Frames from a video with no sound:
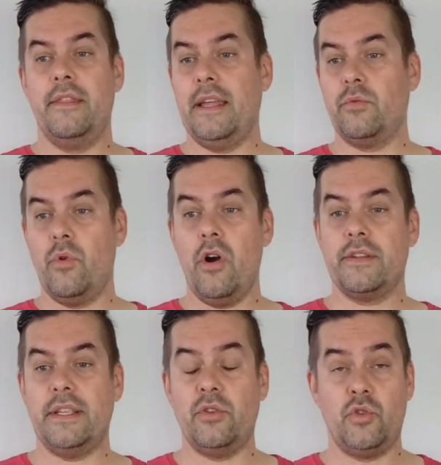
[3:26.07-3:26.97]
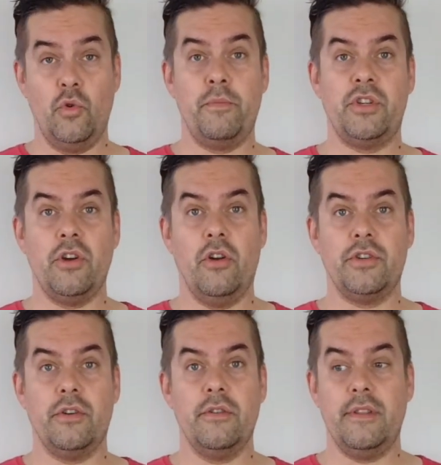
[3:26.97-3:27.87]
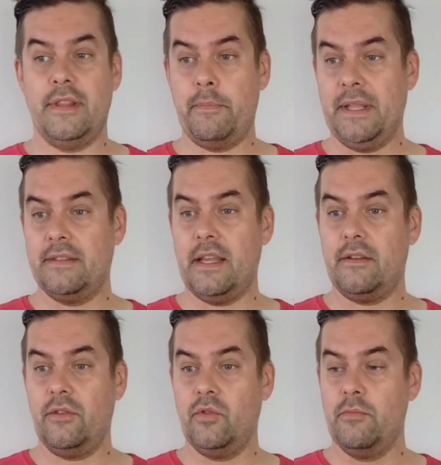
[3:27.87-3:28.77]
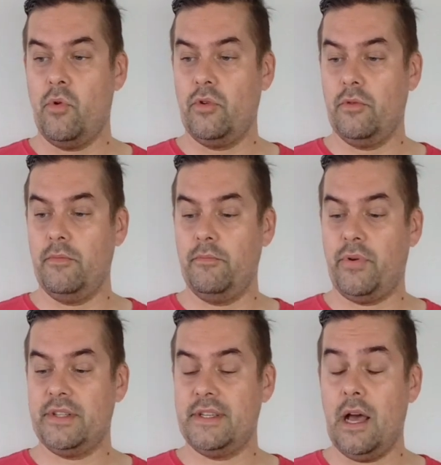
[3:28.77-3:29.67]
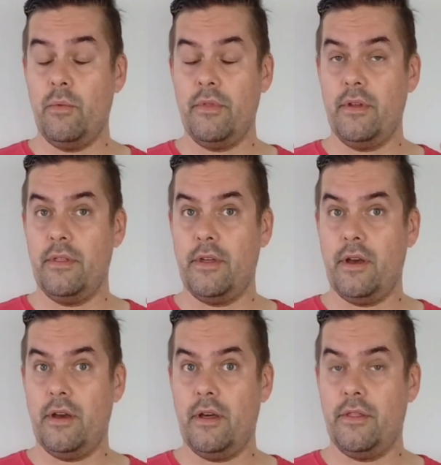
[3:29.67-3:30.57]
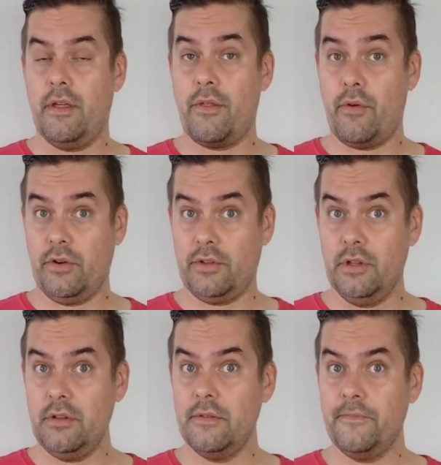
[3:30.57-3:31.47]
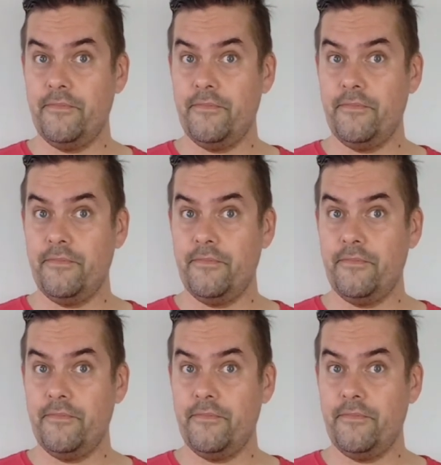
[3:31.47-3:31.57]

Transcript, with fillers: that works as a supercharger, that means that the more you press down the, the throttle,